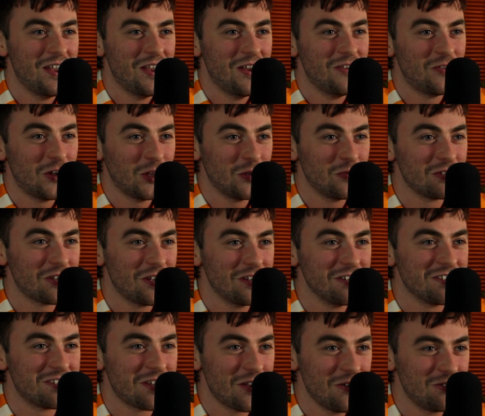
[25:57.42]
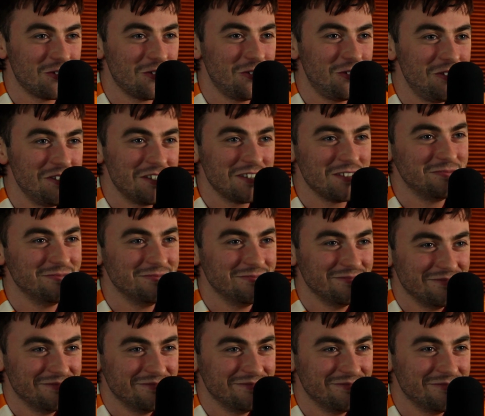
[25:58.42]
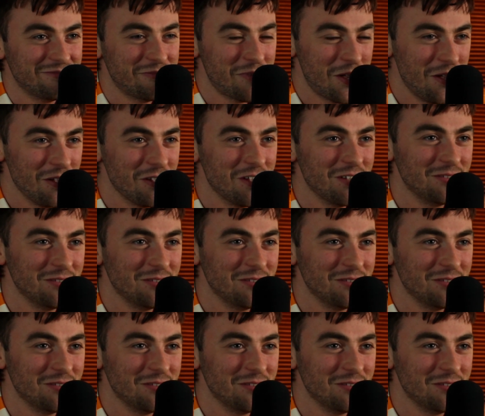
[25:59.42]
Follow us on socials. Mark?